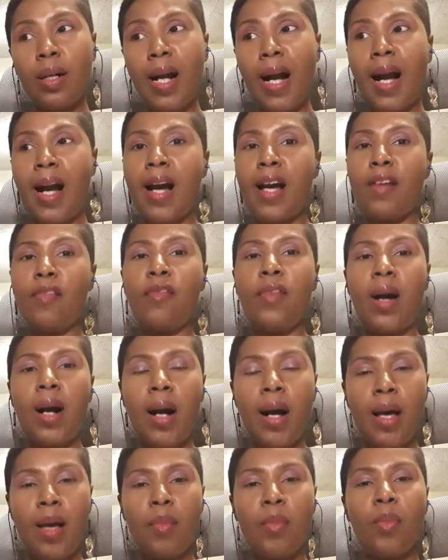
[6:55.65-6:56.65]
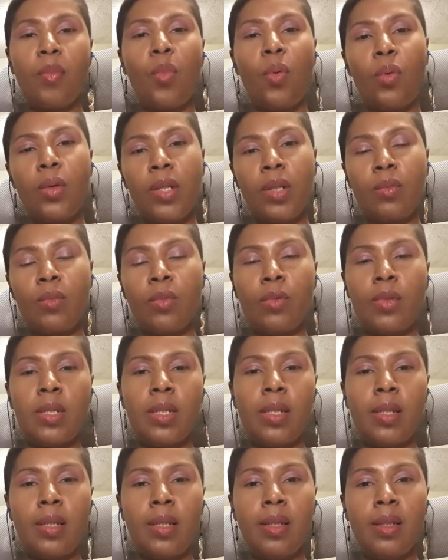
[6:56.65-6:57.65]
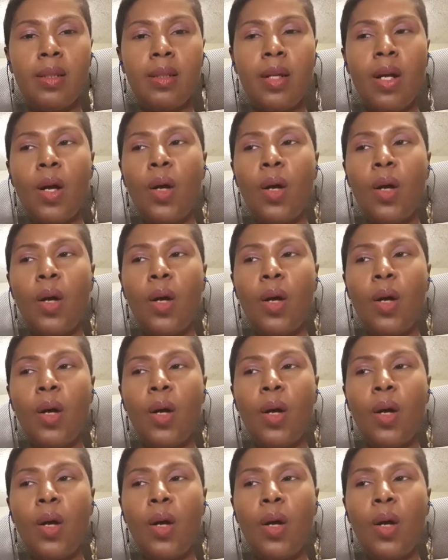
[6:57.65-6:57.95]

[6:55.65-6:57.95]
high vibe morning routine?